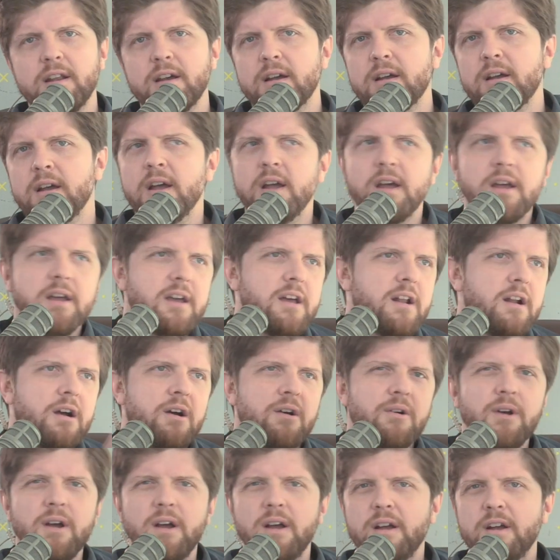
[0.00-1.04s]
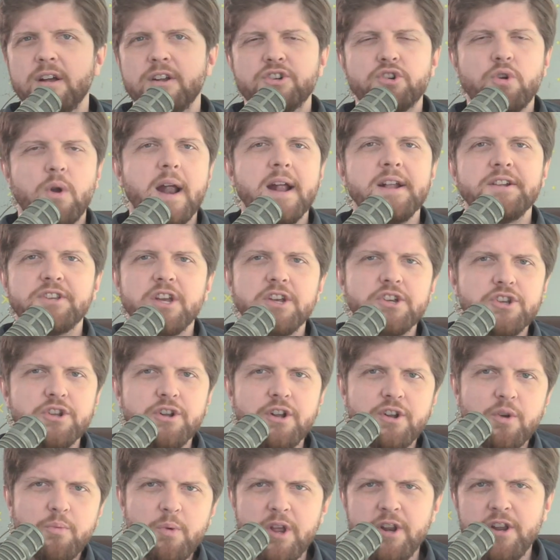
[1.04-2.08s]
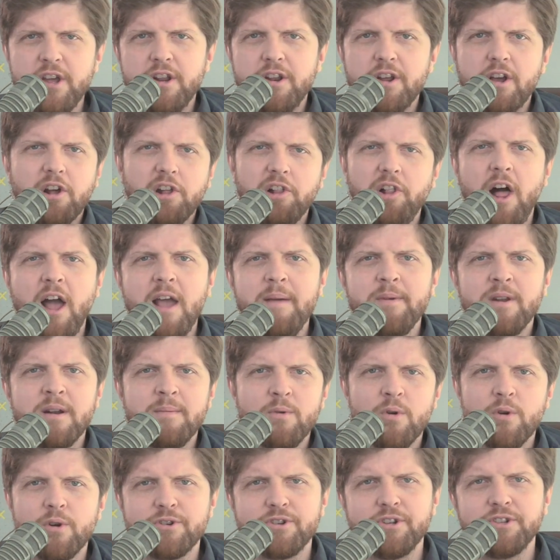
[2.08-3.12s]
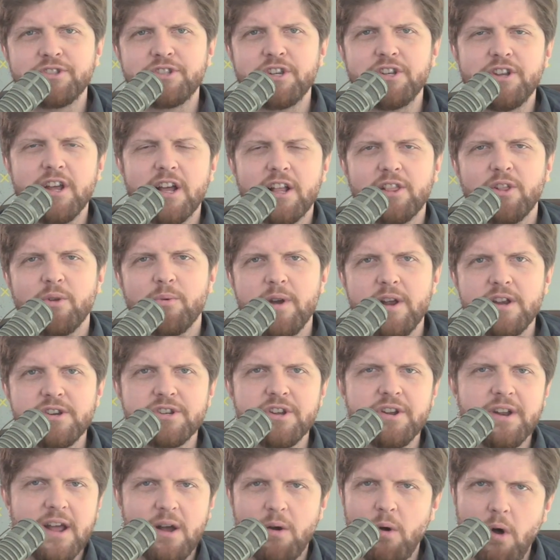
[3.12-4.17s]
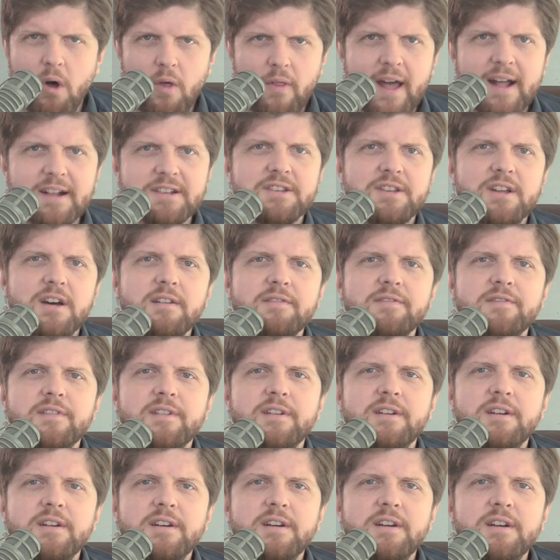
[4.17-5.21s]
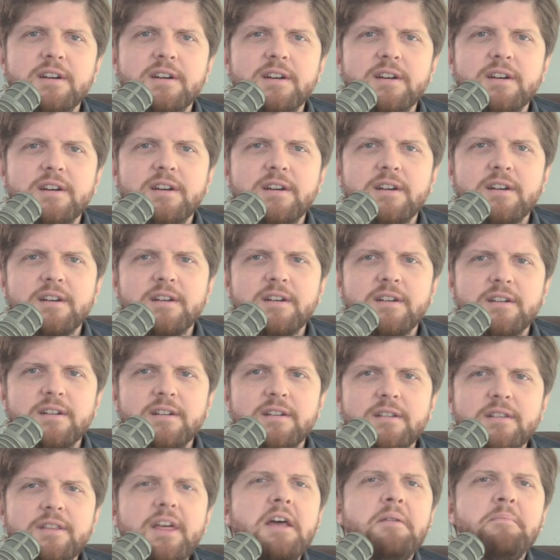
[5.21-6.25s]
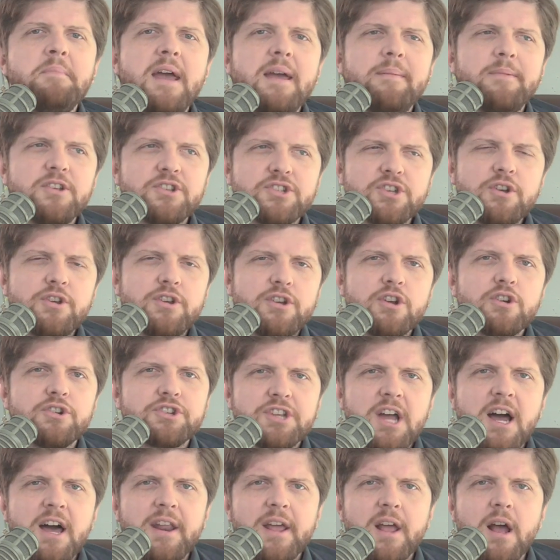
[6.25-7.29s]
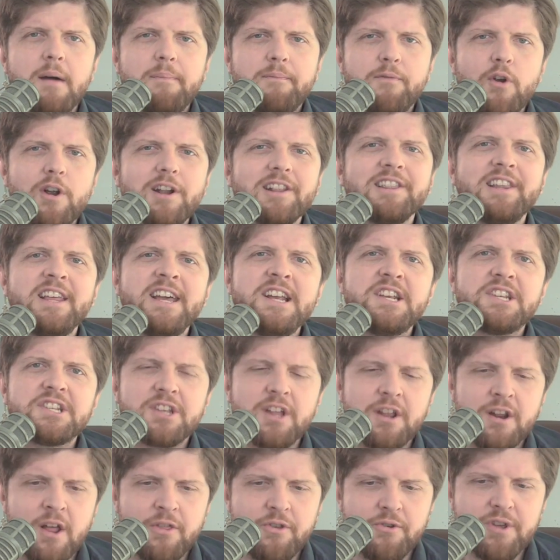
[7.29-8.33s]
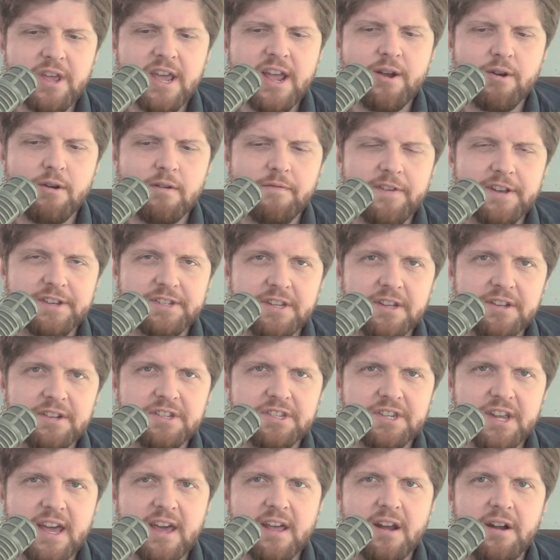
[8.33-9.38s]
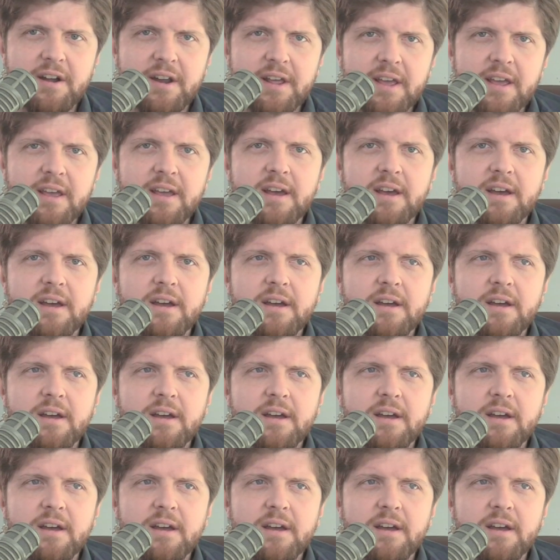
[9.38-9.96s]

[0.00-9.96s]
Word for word: to, you know, transition into we need a climate emergency declaration now, all that stuff. Then maybe. So you're signing up for at least another year of this insanity